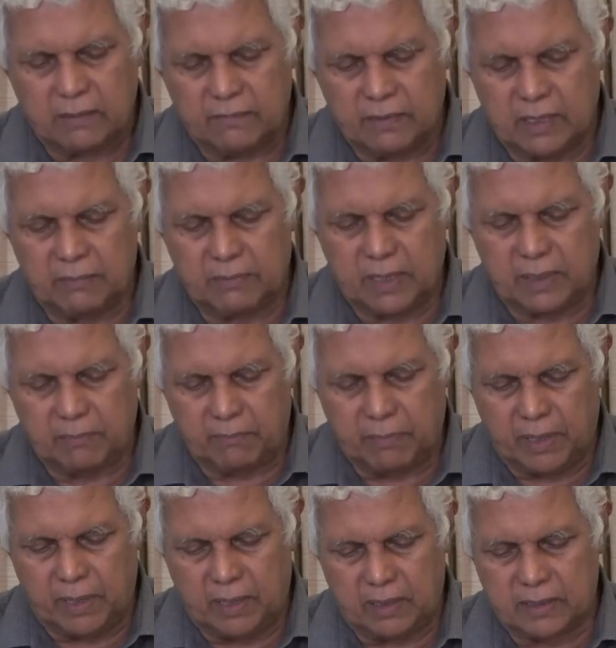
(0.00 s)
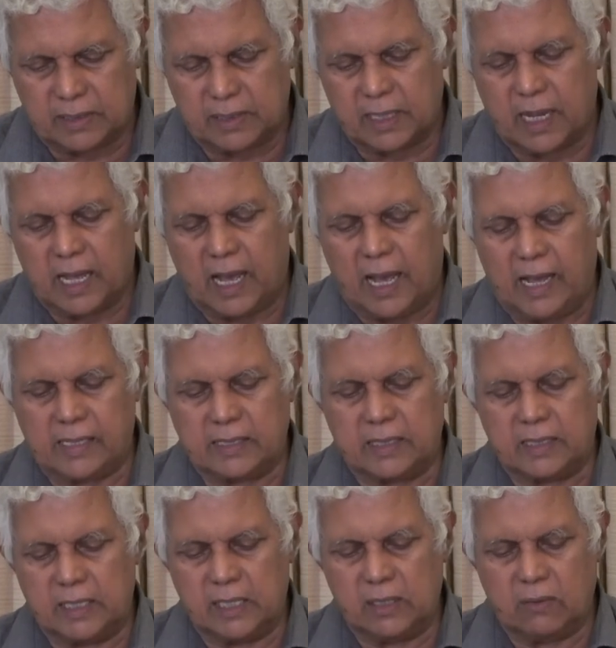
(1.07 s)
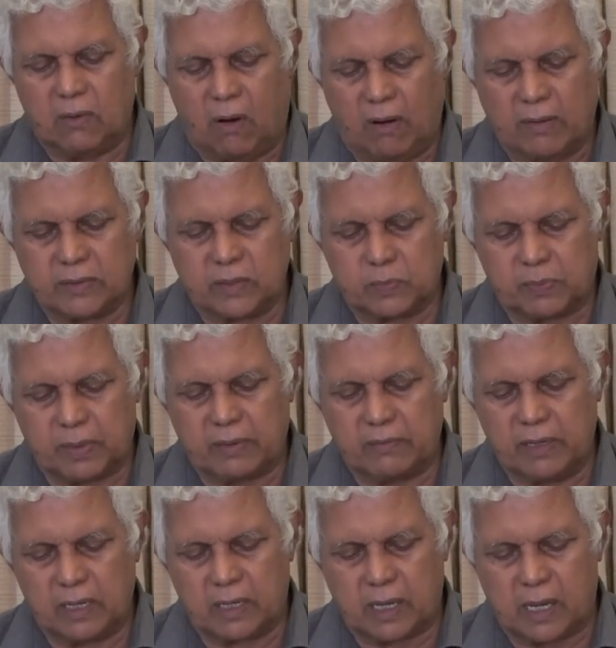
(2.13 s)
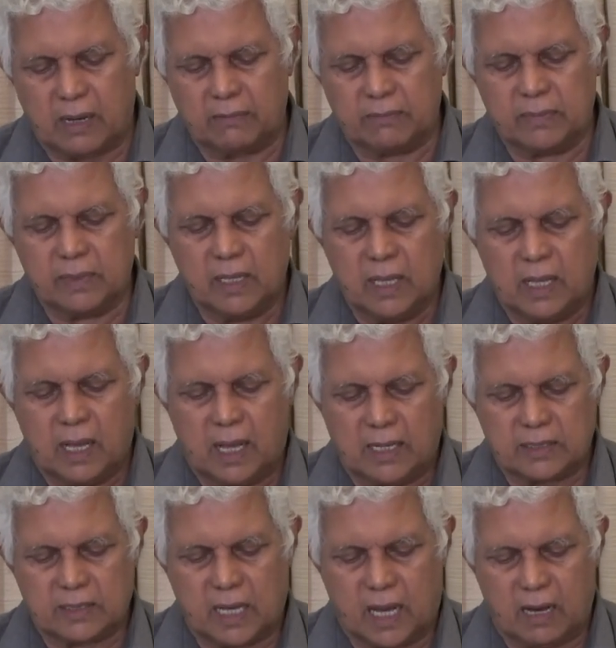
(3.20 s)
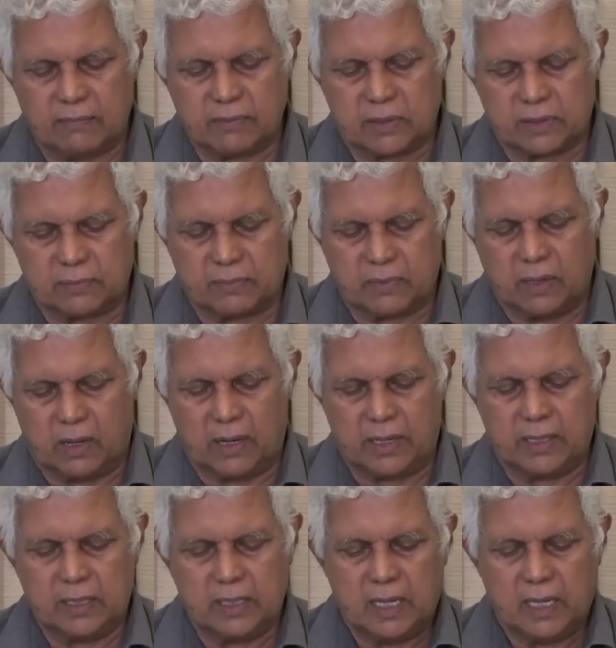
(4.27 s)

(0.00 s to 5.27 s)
will be built and new offspring will come as the harvest of God.